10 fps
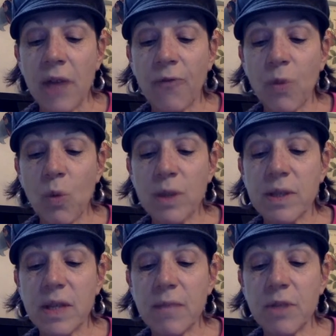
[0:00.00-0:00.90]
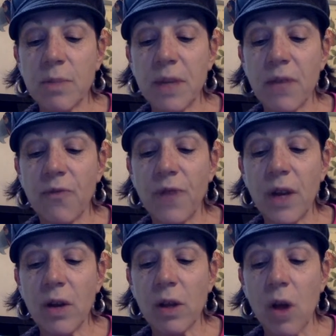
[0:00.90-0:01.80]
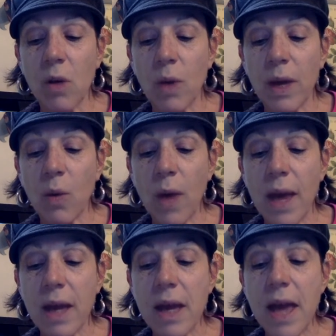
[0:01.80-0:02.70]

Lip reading: and from what seemed to be a very long way away,